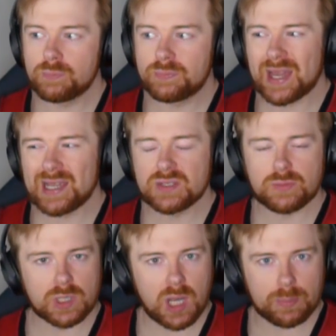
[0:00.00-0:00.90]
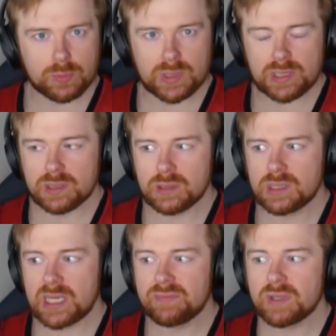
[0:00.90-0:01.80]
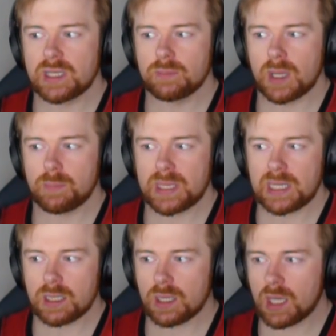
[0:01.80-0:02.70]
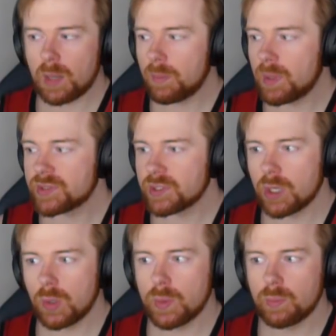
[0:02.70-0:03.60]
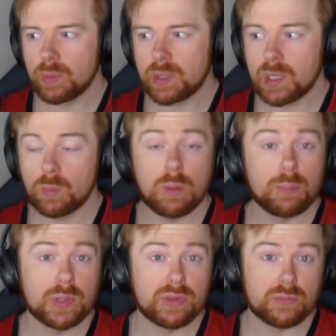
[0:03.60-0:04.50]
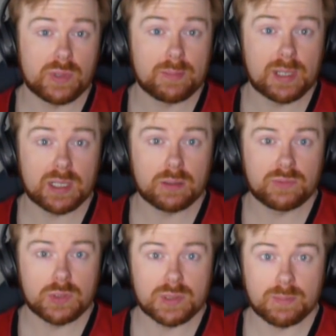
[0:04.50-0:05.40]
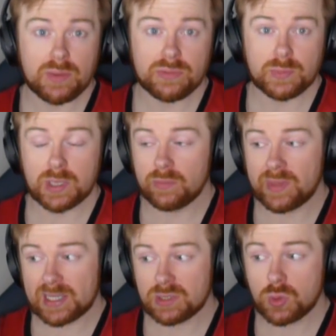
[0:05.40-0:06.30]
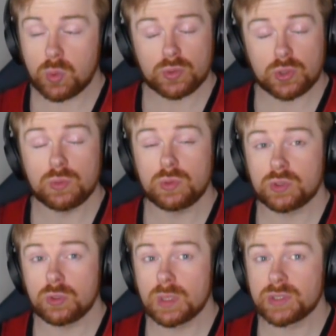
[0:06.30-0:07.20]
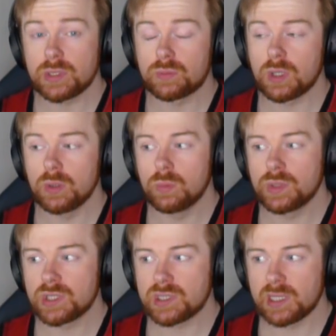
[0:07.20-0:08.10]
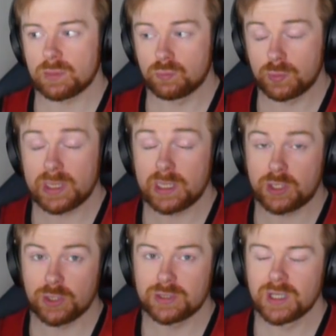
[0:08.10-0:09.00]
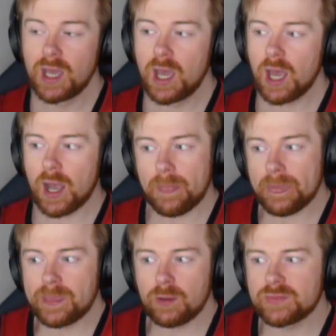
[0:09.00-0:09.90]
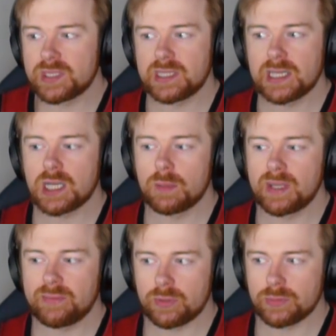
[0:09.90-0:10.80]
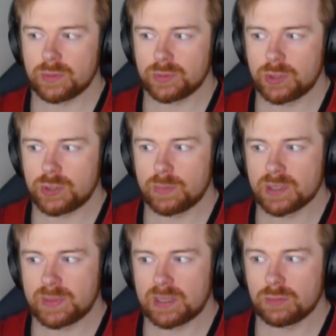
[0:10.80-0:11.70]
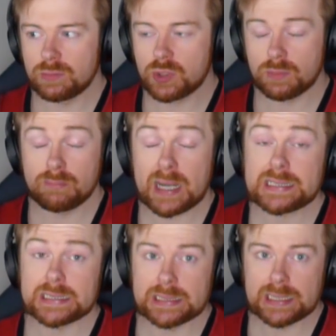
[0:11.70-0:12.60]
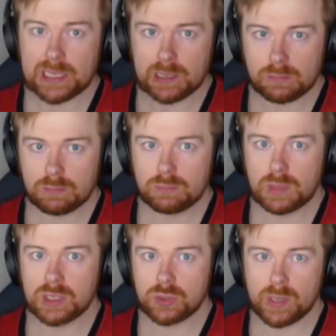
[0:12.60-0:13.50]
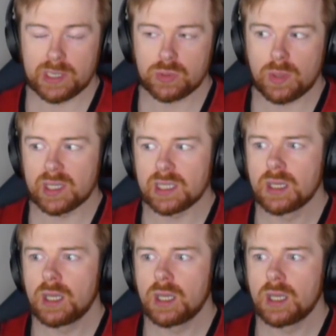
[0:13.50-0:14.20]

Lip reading: That is for a couple reasons. Even in my peak a couple months ago, when we were getting 1.3 million views a month, we got that two months in a row, which is like really good. And obviously the income level on YouTube has been dramatically hit in 2020.